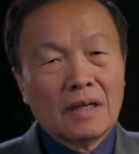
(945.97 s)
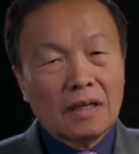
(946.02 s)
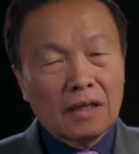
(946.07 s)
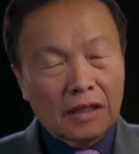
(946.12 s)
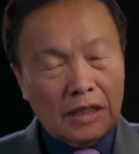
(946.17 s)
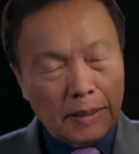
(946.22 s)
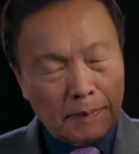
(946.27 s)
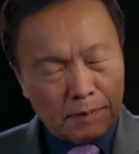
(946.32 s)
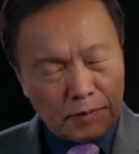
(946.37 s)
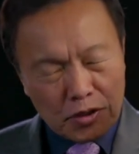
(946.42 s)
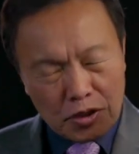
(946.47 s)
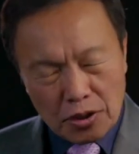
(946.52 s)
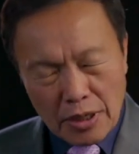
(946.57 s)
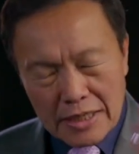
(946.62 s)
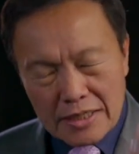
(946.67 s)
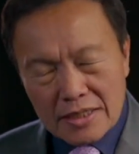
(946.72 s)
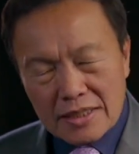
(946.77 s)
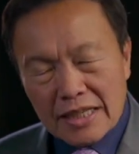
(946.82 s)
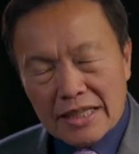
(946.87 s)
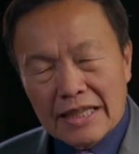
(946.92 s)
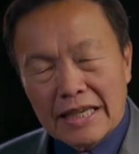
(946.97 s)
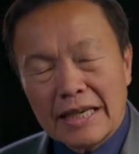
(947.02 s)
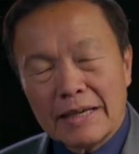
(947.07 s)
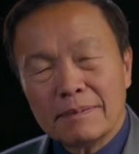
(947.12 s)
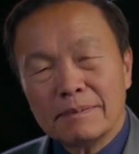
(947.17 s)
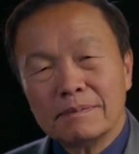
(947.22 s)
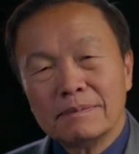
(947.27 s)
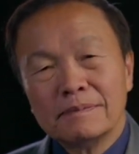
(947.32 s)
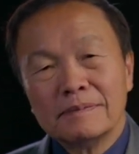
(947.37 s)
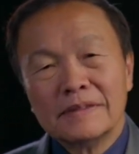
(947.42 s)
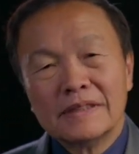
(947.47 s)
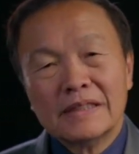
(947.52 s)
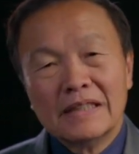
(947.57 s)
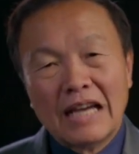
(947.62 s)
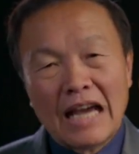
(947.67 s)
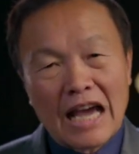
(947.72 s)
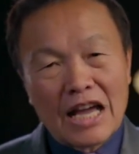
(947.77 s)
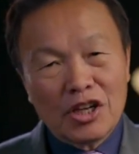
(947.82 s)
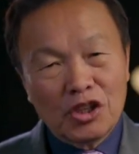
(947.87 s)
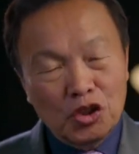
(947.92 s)
Keep trusting Him
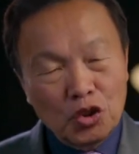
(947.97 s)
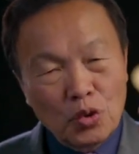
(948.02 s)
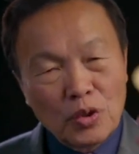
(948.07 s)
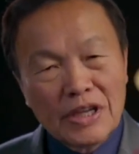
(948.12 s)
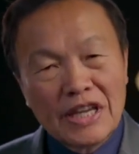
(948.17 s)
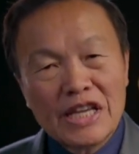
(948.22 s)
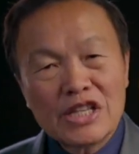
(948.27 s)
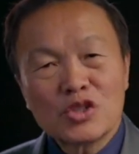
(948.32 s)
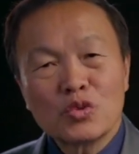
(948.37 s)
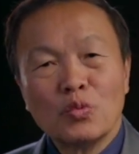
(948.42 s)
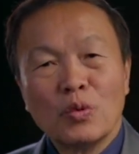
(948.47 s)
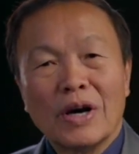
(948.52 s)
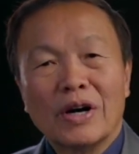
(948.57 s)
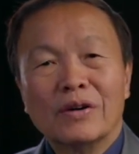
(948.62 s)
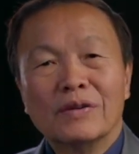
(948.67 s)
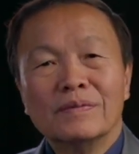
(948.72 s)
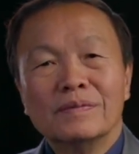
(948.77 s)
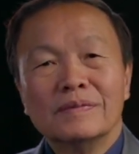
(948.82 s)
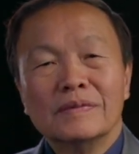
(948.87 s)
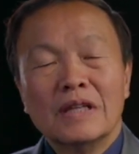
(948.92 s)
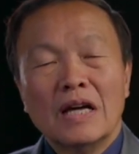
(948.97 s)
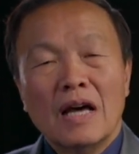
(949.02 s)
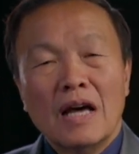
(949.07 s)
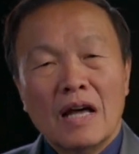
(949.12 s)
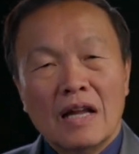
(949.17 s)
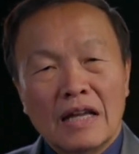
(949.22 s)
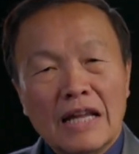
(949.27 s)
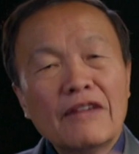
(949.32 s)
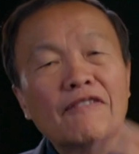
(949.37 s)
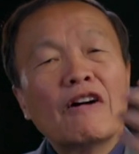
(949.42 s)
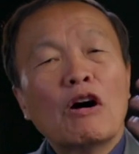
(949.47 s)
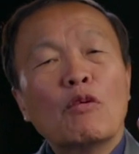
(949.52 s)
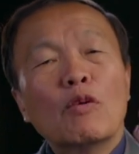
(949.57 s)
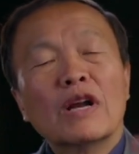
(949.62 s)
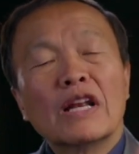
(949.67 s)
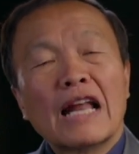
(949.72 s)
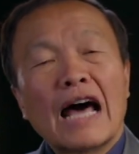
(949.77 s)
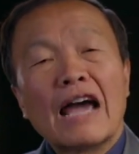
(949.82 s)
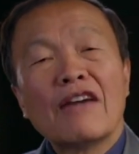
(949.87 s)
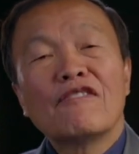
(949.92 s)
and doing His will. Live our
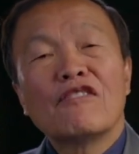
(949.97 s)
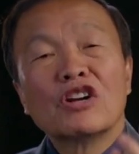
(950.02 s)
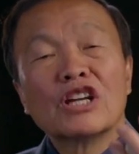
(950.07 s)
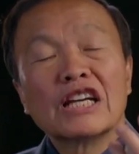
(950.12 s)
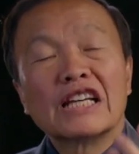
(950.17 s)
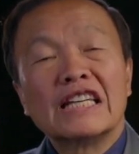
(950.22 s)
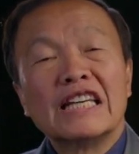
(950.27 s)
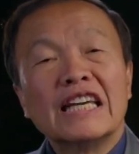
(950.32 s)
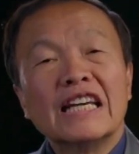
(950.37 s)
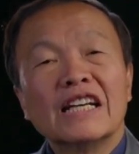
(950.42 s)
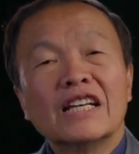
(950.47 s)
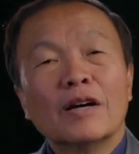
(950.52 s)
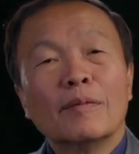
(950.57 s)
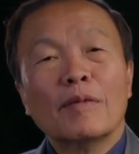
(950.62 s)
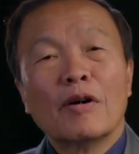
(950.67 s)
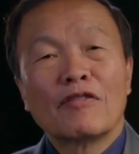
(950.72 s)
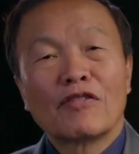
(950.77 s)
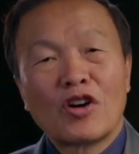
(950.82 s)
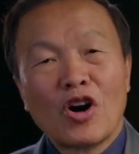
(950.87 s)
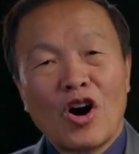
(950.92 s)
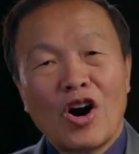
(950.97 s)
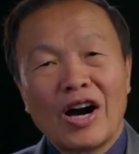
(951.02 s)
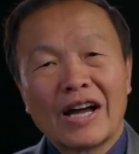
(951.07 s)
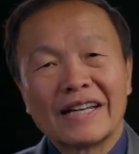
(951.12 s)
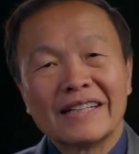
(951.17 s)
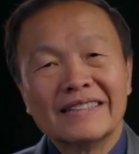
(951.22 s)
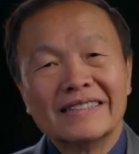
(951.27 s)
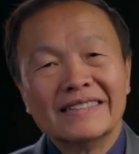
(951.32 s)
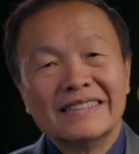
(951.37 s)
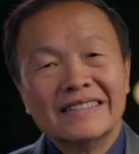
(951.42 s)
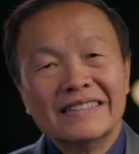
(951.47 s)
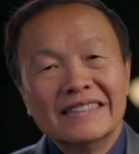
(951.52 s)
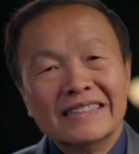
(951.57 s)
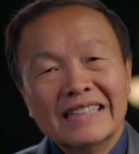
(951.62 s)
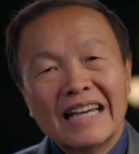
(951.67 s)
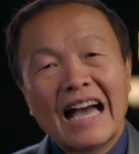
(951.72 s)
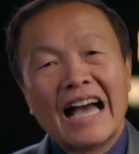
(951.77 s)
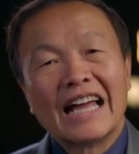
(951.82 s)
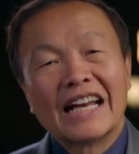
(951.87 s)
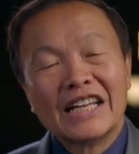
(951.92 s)
life for the kingdom of God.
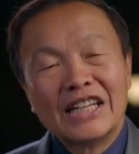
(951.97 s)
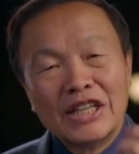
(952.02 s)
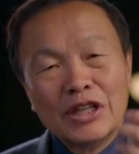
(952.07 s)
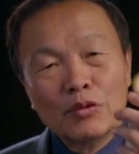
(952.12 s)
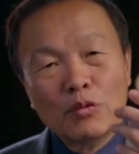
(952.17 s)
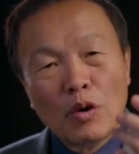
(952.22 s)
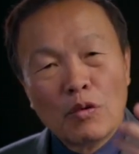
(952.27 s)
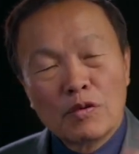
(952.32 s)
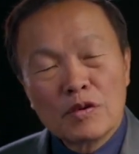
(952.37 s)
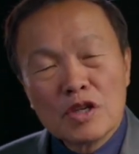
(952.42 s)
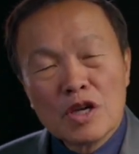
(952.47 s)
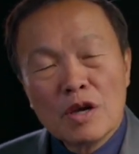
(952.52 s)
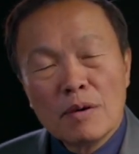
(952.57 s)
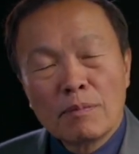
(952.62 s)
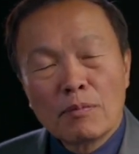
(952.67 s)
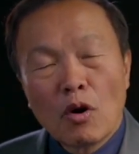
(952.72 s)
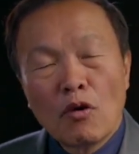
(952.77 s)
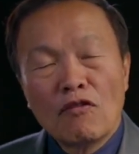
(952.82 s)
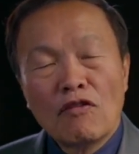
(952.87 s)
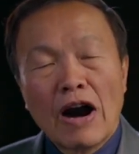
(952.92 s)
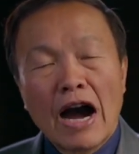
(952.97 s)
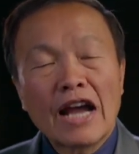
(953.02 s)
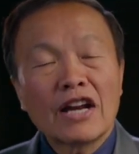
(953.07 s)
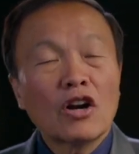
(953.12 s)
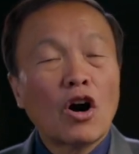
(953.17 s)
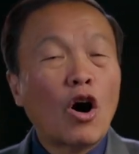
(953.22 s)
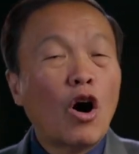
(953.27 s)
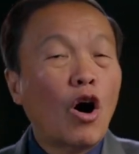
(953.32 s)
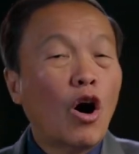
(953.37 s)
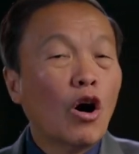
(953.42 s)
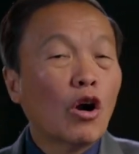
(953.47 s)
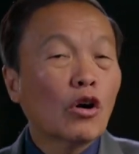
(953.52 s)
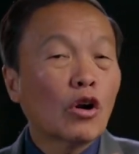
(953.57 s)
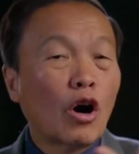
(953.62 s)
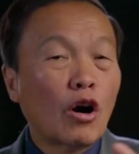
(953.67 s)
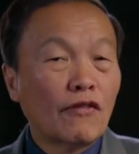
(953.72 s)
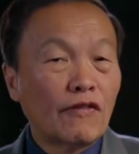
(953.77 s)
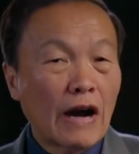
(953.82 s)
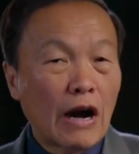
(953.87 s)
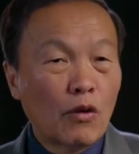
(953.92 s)
And He will provide all
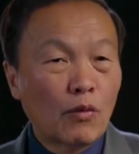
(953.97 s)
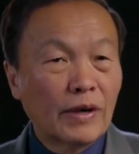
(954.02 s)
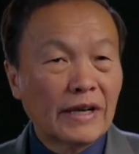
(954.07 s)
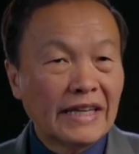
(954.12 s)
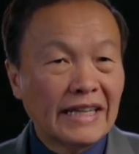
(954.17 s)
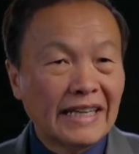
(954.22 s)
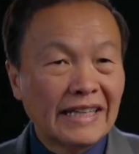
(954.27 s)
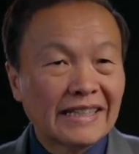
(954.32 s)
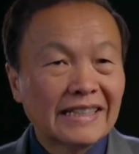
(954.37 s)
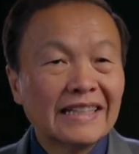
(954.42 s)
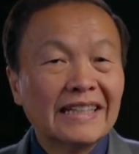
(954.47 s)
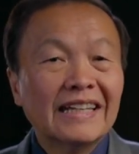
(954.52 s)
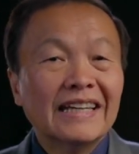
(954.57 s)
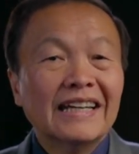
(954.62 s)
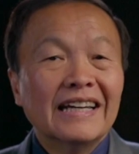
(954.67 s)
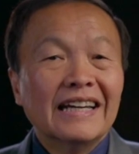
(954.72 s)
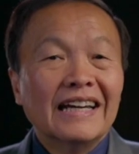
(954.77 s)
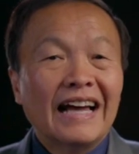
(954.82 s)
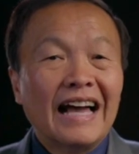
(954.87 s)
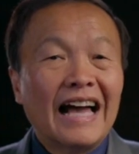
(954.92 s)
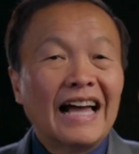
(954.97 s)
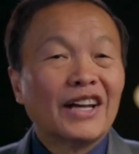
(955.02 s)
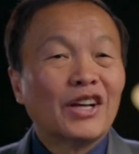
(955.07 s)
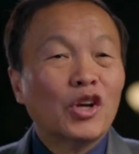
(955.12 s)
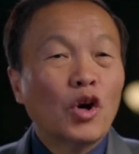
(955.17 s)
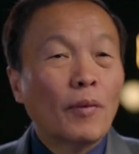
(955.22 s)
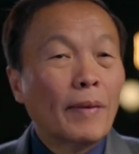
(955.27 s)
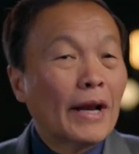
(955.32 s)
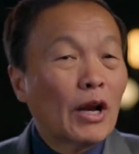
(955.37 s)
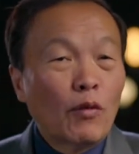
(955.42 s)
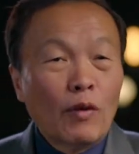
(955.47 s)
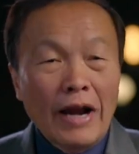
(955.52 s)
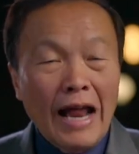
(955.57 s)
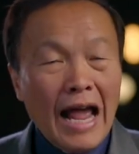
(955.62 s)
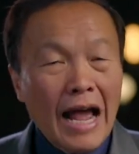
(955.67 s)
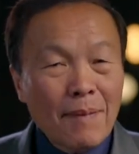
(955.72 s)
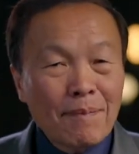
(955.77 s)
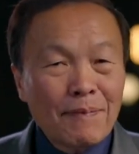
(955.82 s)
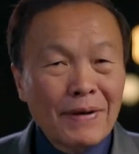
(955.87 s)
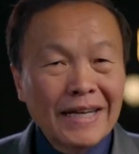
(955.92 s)
of our need. And no matter what
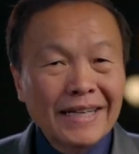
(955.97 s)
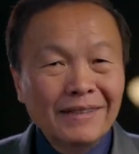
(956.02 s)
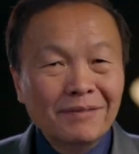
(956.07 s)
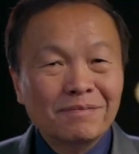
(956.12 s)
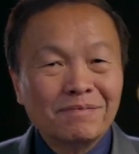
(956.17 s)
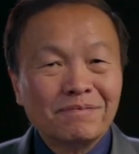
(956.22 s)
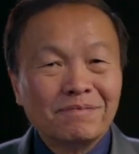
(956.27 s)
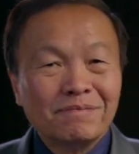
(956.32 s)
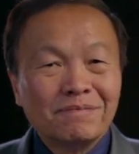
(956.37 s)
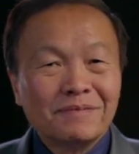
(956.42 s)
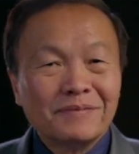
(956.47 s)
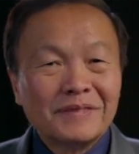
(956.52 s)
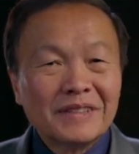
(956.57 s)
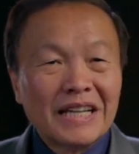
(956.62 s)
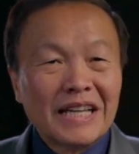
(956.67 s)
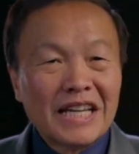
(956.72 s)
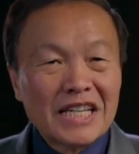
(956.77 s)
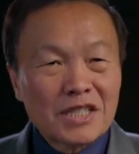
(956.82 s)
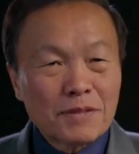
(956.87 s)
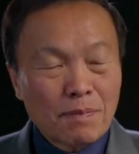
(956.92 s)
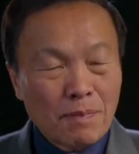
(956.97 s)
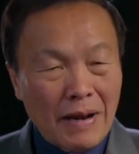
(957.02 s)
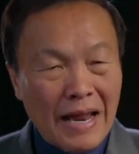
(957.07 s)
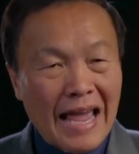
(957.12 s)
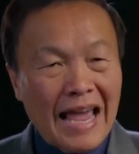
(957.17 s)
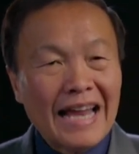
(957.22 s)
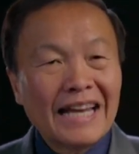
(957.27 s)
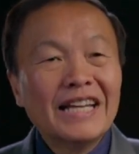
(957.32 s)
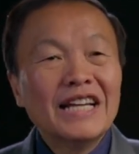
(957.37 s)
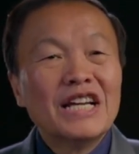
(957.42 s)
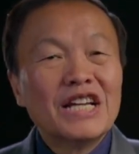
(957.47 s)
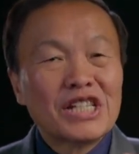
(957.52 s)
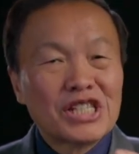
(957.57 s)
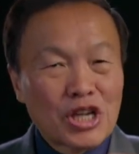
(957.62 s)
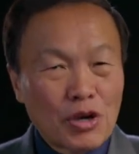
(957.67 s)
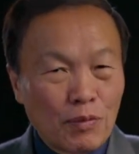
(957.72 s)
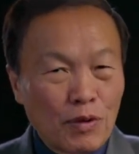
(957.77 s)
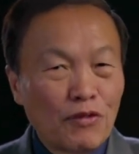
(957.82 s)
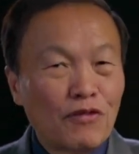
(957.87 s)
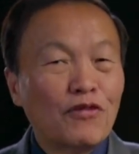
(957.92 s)
happens, His plan
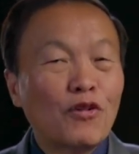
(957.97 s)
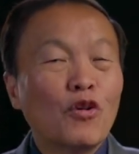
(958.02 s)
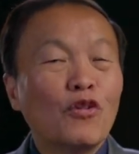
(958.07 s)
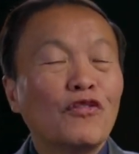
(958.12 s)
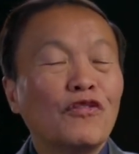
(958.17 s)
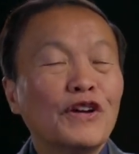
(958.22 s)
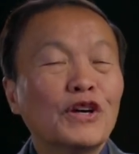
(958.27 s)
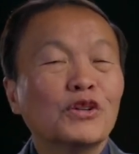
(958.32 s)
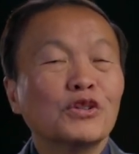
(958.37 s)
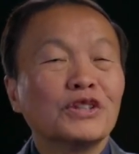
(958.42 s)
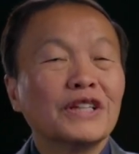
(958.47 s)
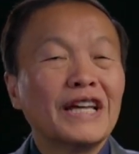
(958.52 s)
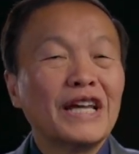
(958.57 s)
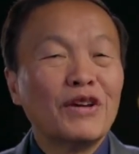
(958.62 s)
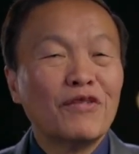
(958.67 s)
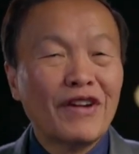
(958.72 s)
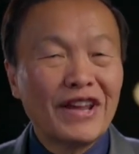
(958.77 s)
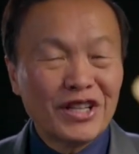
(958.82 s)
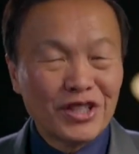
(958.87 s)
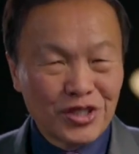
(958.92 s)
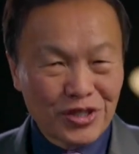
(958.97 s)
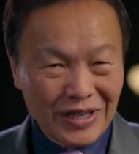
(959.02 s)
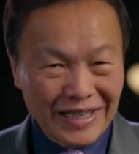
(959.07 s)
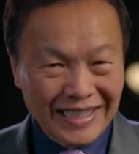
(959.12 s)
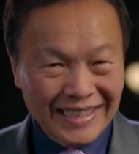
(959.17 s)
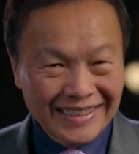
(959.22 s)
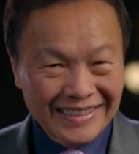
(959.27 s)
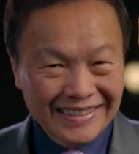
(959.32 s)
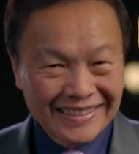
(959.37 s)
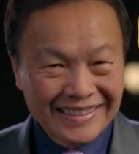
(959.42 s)
shall be fulfilled eventually.